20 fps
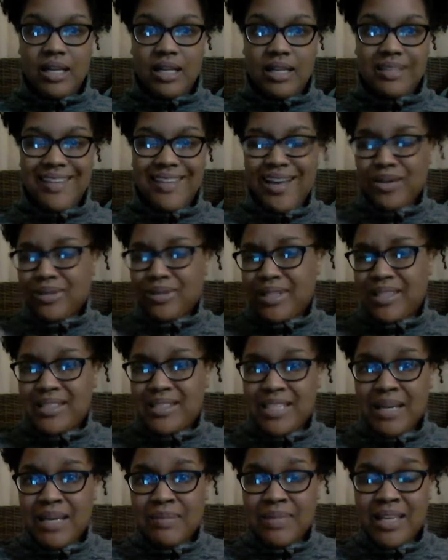not only the
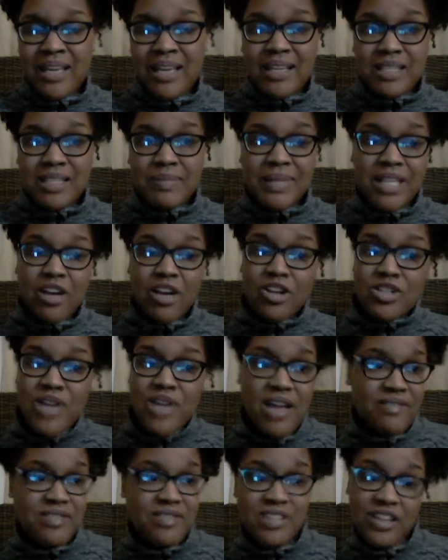same things, but they also
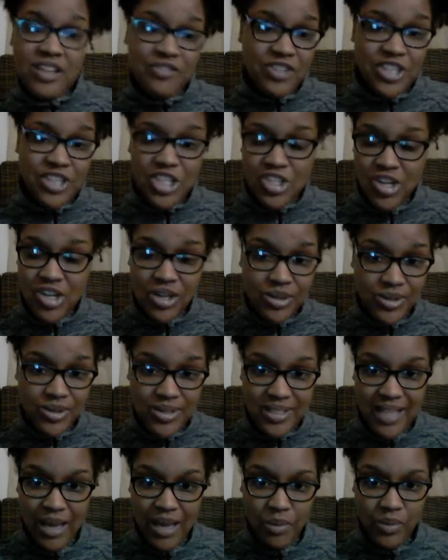have different
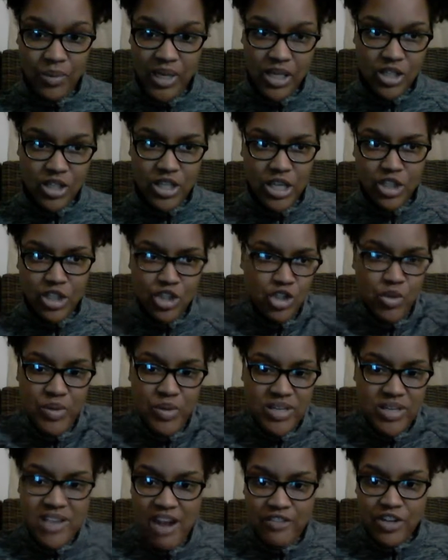struggles that you
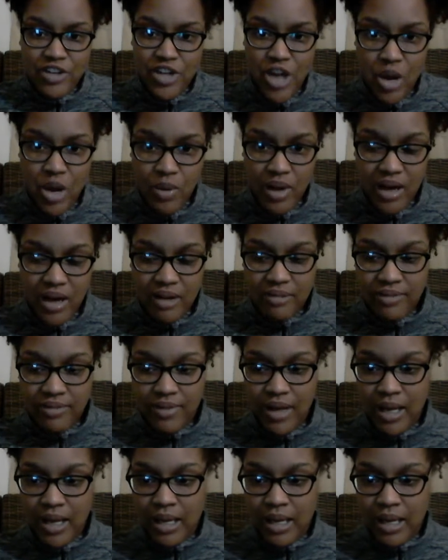would never know of.